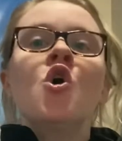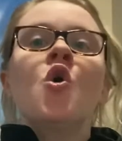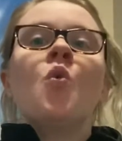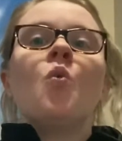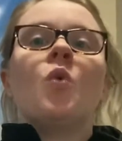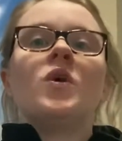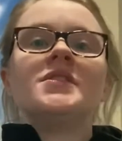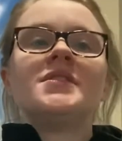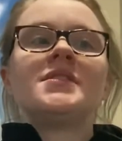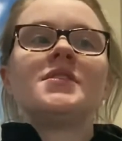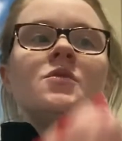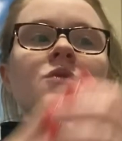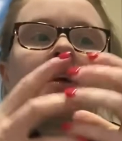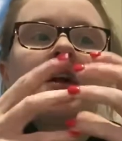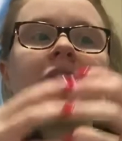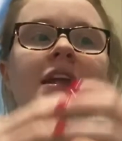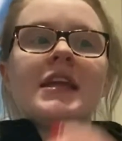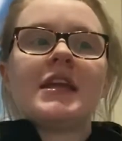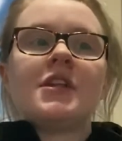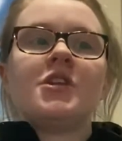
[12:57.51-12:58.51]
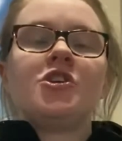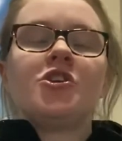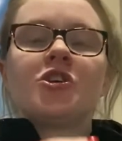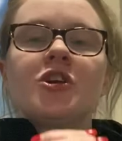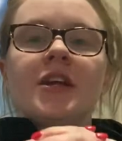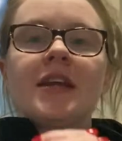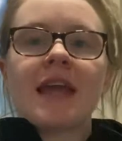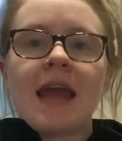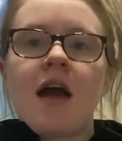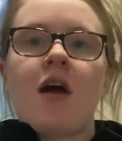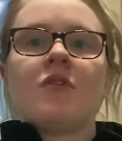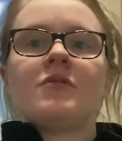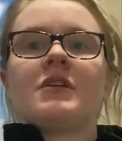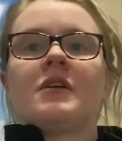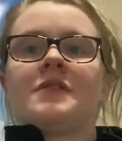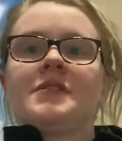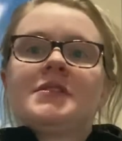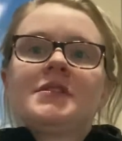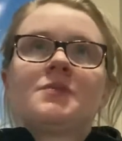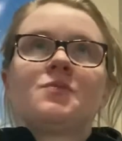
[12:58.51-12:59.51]
Once you are in your account, now
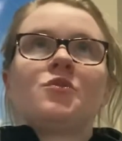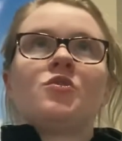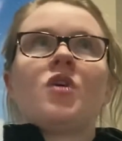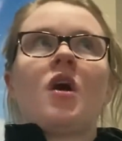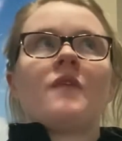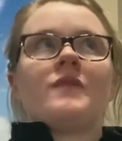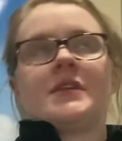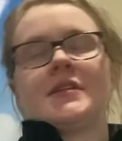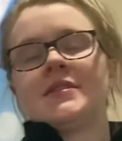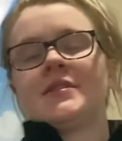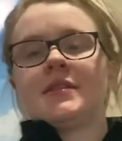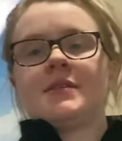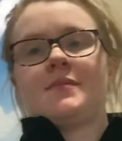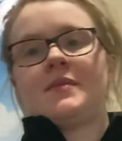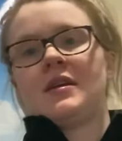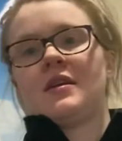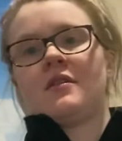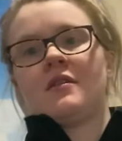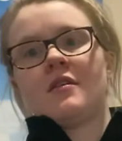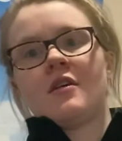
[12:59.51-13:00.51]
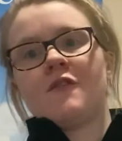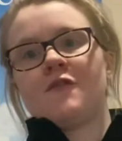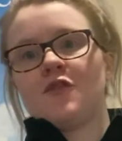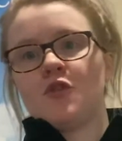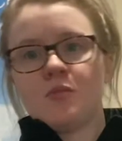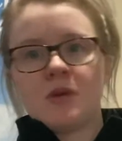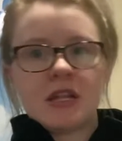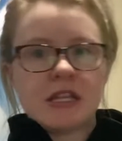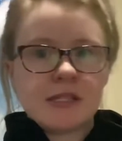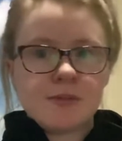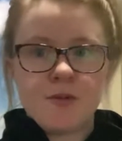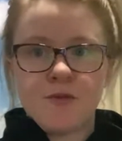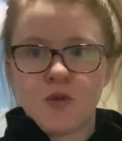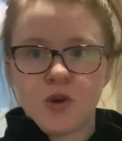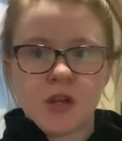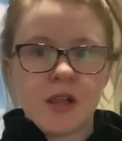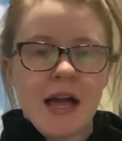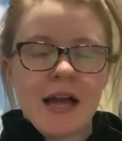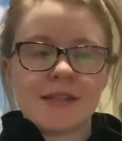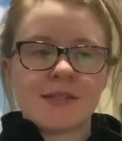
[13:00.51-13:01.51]
this will obviously be a few minutes before
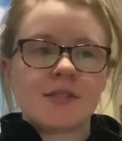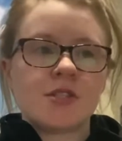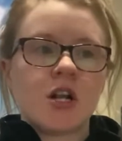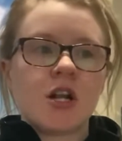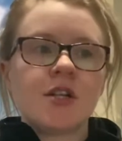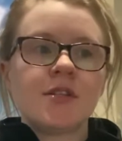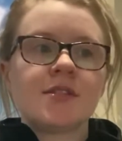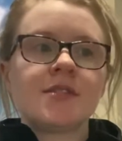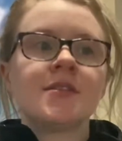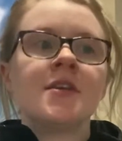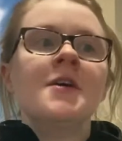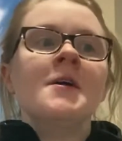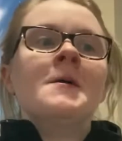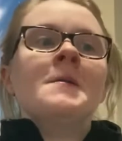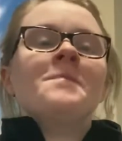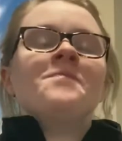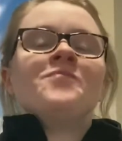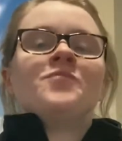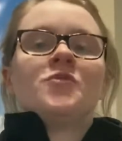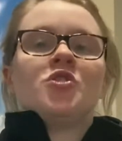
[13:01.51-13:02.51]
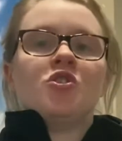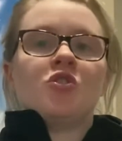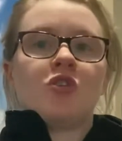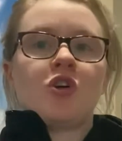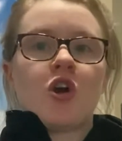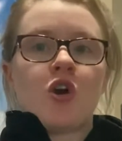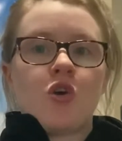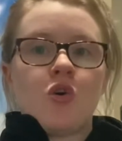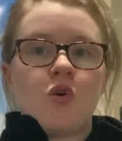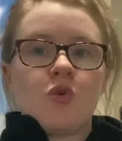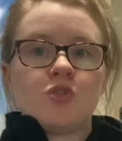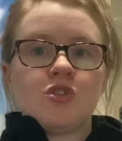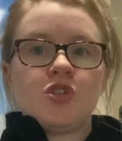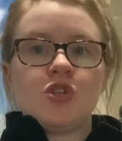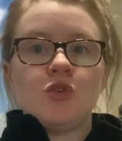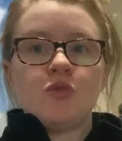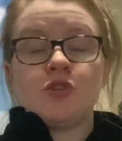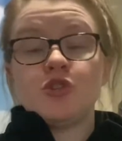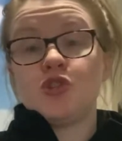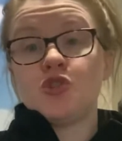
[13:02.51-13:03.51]
class starts, you'll go
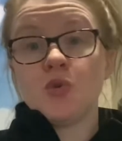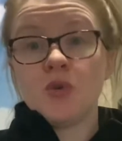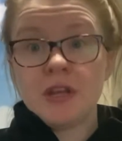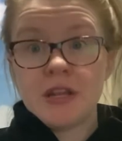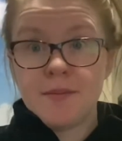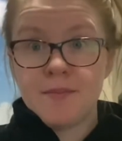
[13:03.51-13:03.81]
to the join